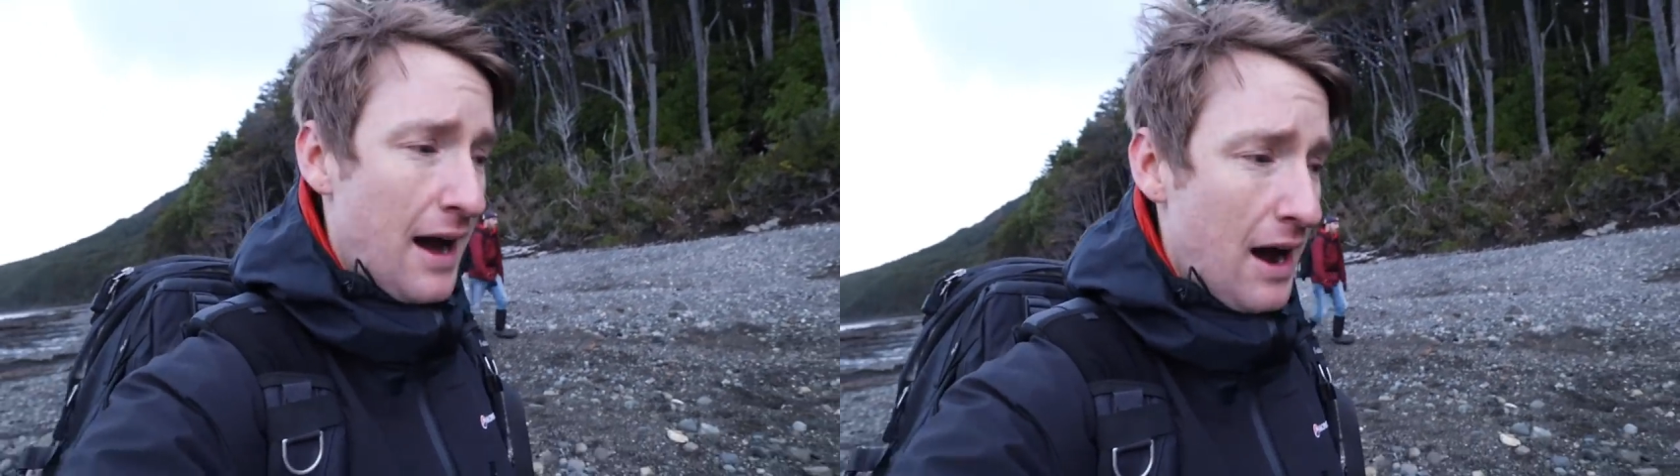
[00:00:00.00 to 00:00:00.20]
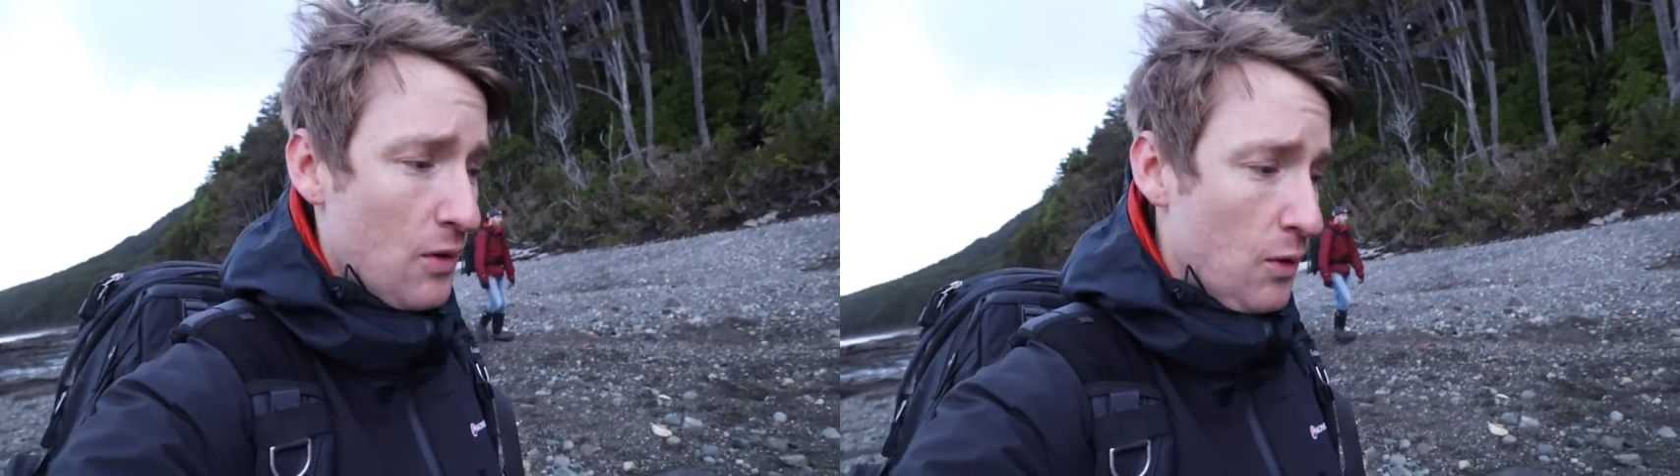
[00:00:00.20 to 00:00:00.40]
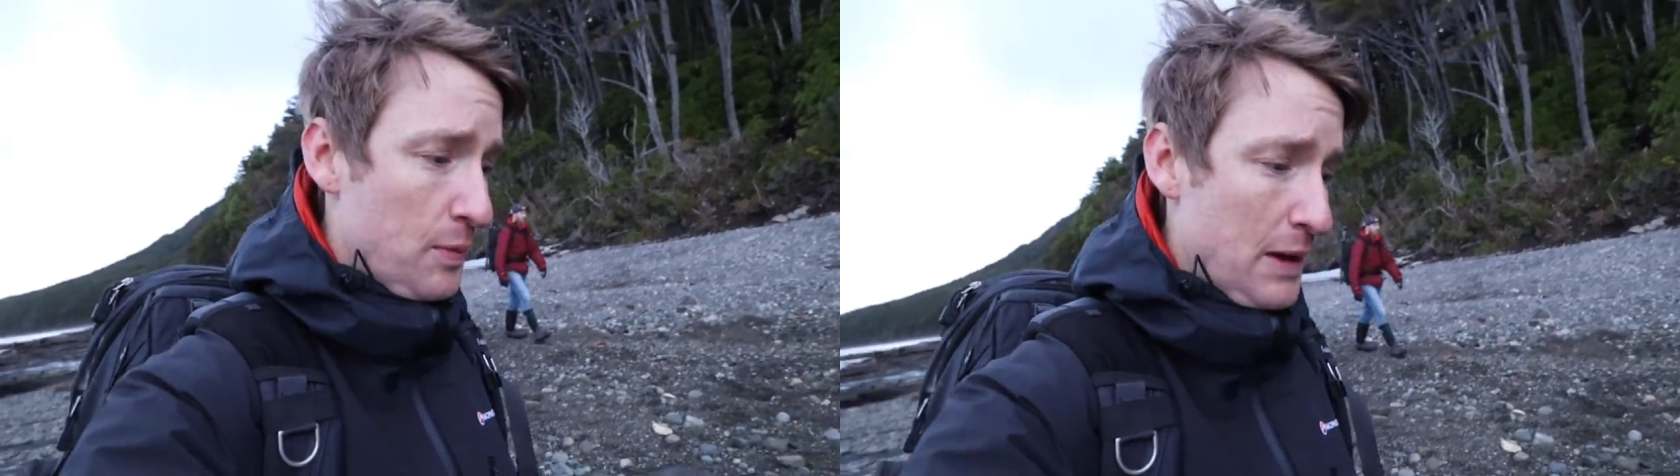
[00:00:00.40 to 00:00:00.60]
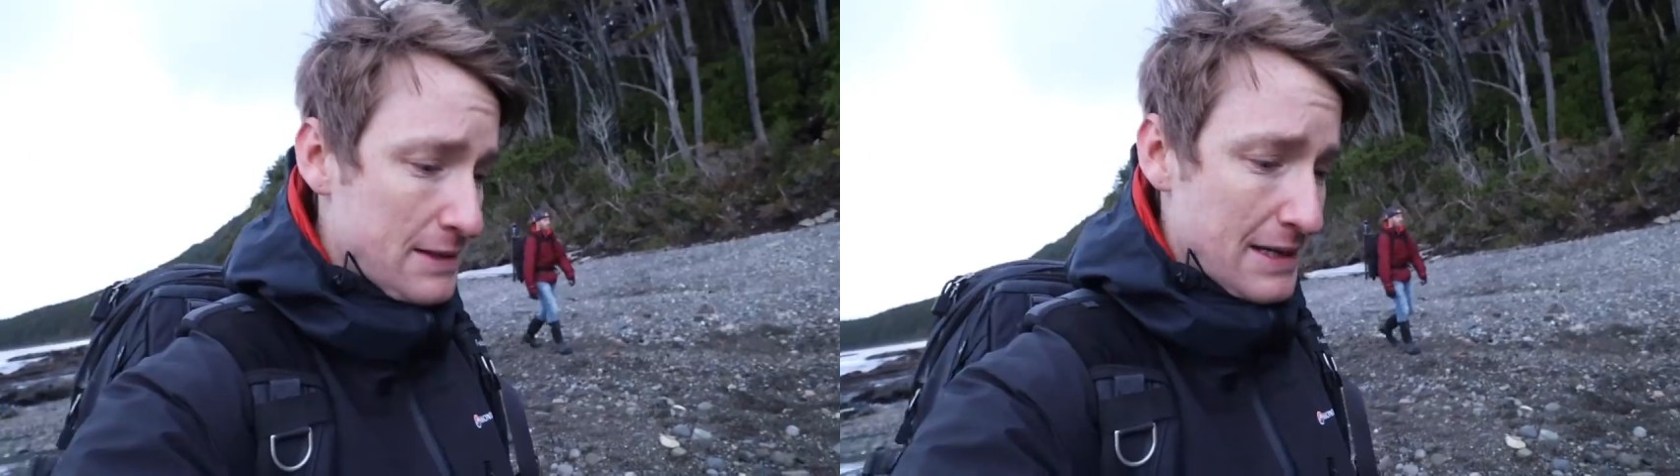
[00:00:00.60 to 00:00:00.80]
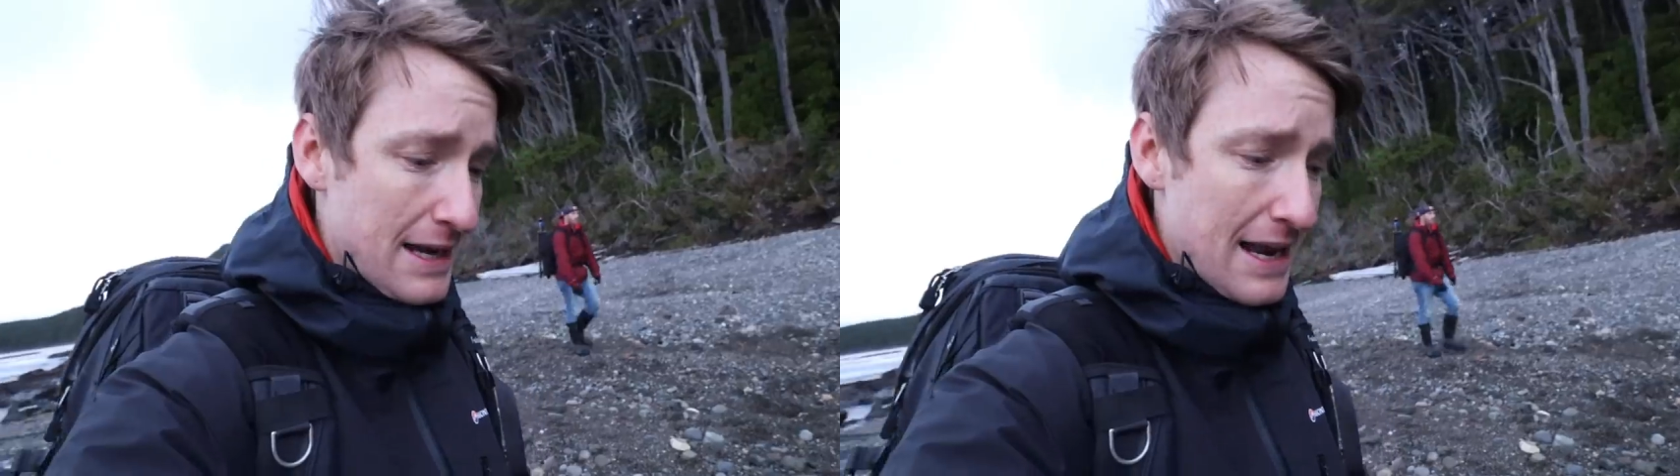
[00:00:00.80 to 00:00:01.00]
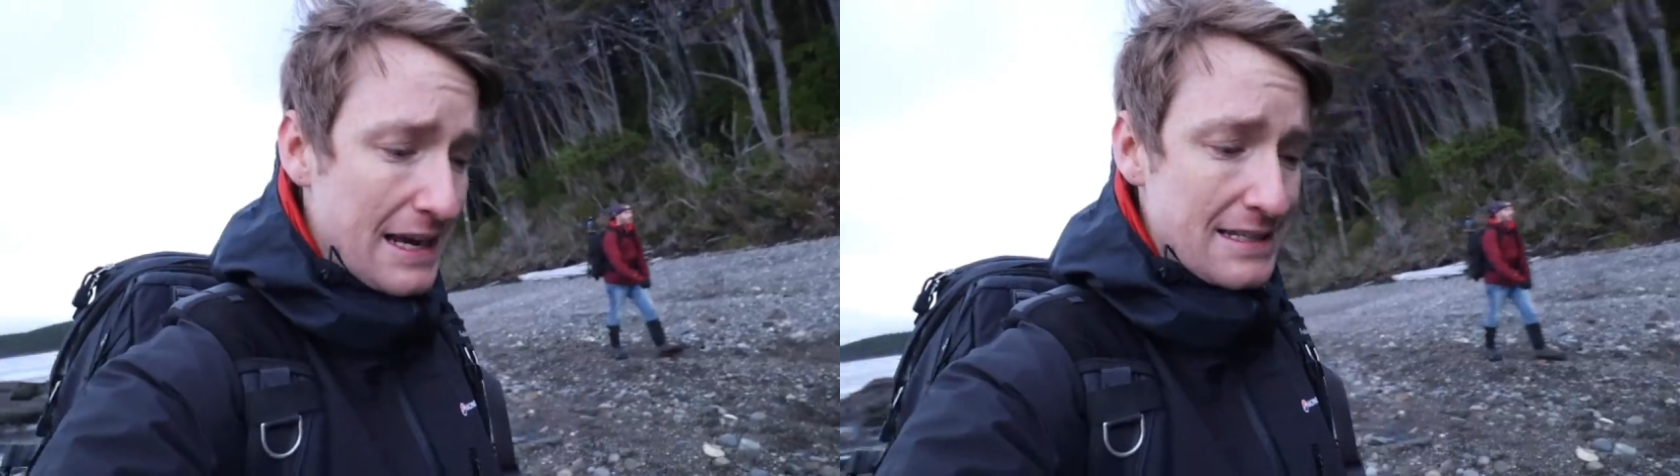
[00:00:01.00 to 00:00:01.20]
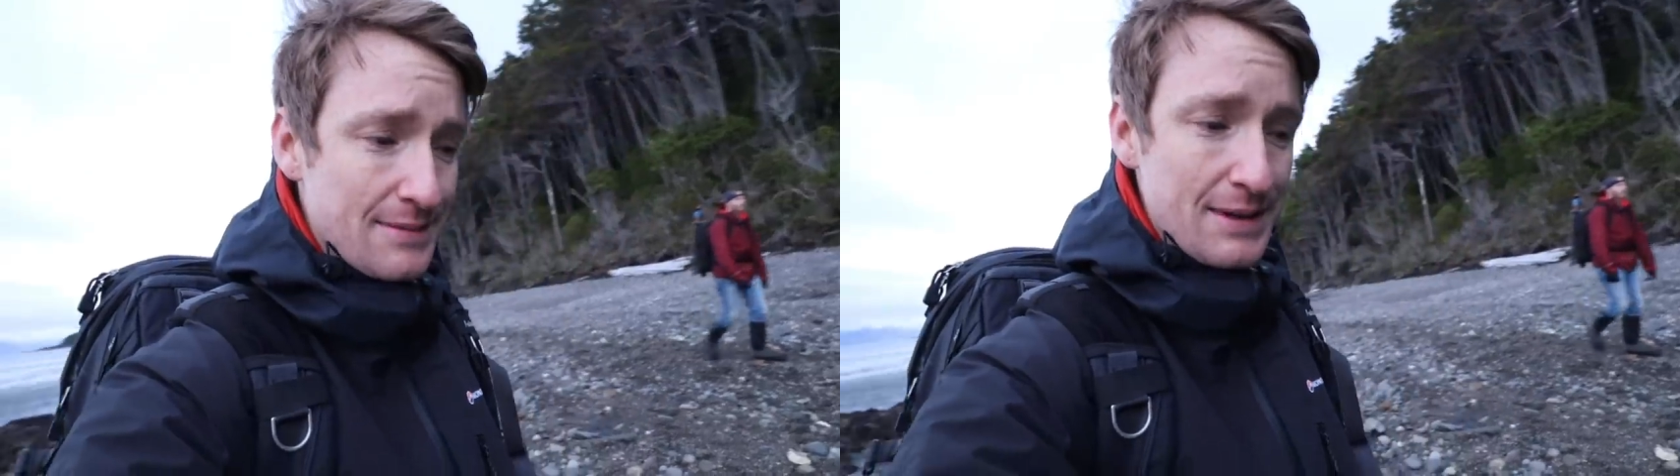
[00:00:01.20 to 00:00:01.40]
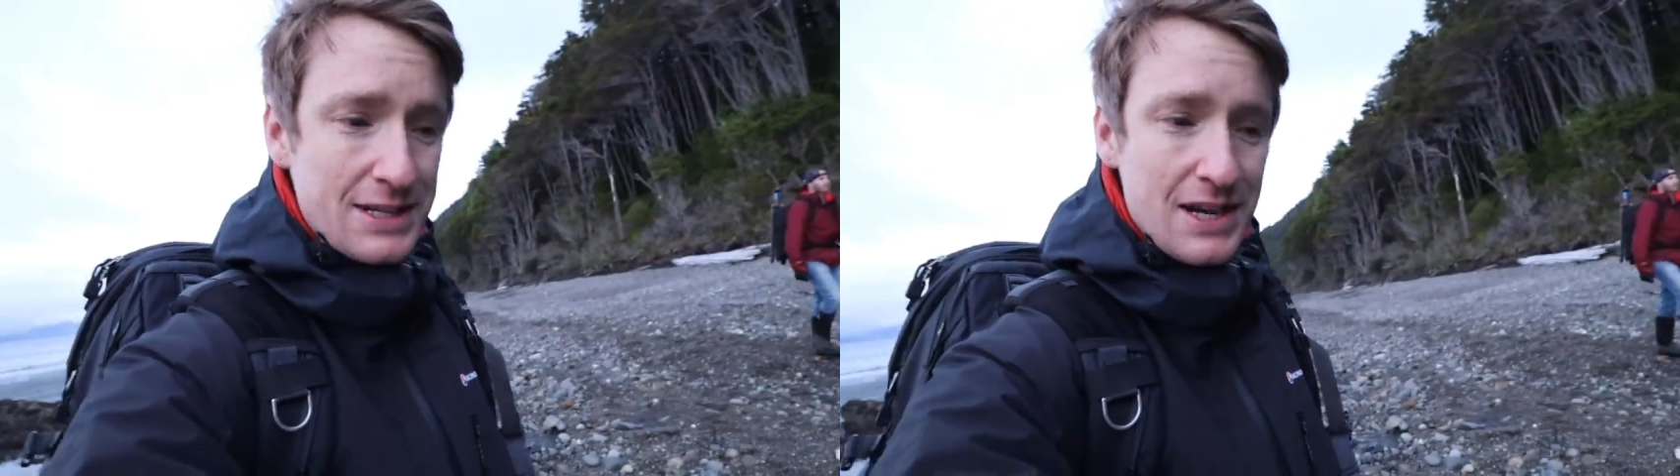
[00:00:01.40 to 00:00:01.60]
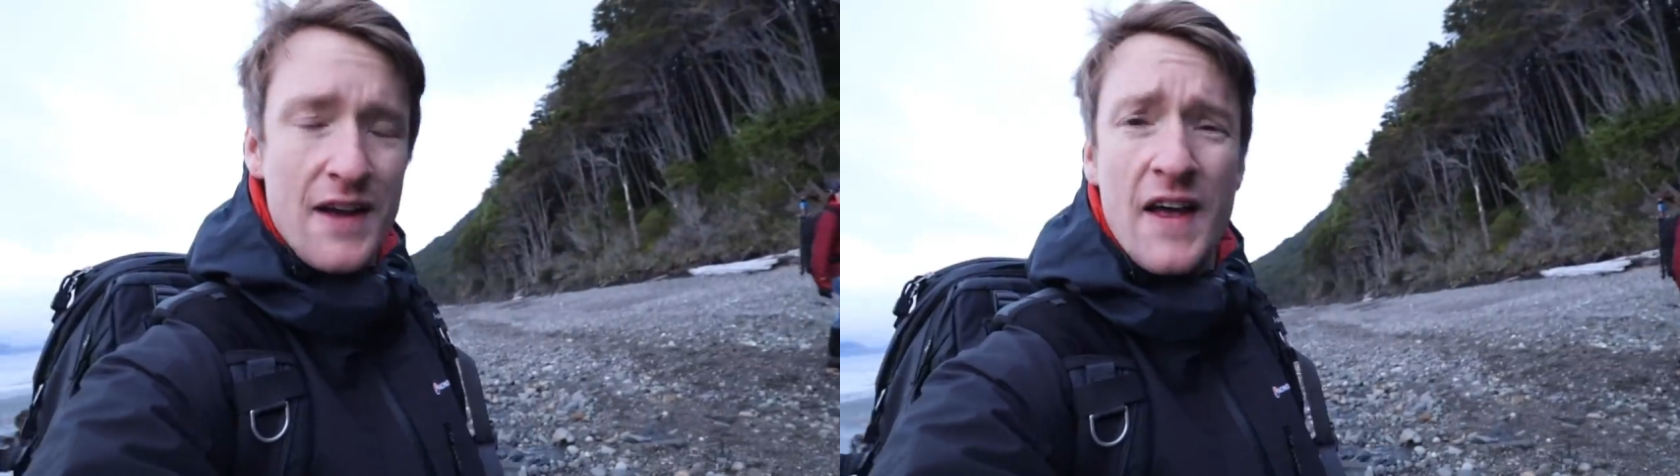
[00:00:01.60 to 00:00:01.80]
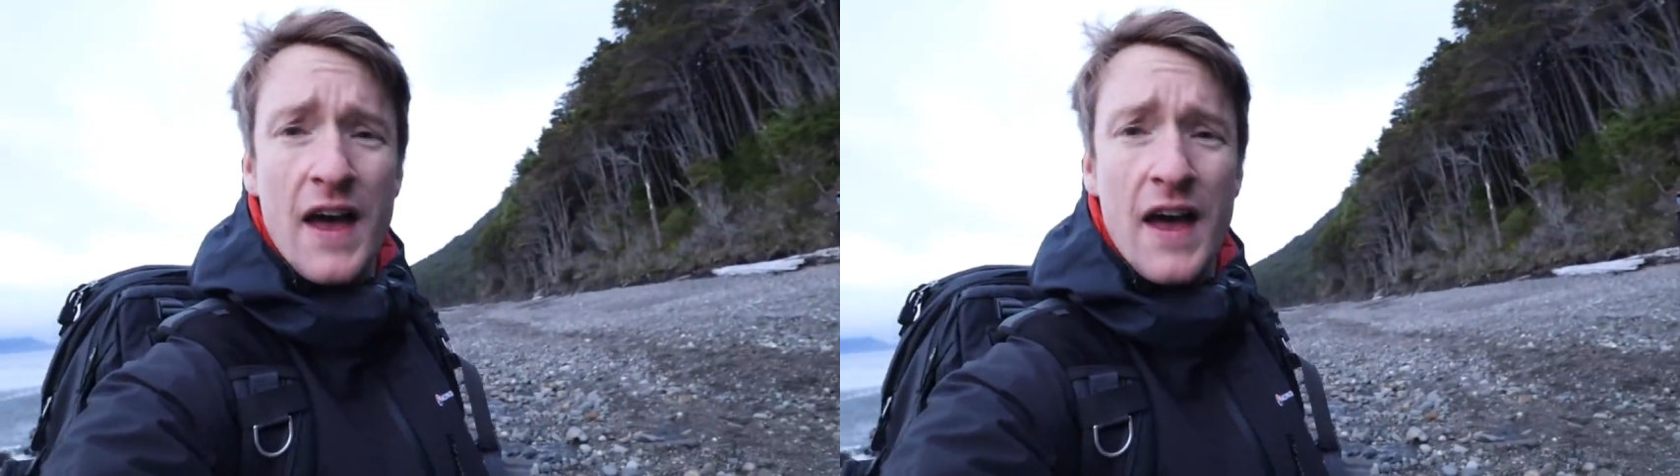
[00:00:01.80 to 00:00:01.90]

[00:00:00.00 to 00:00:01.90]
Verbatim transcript: I will be able to get a nice image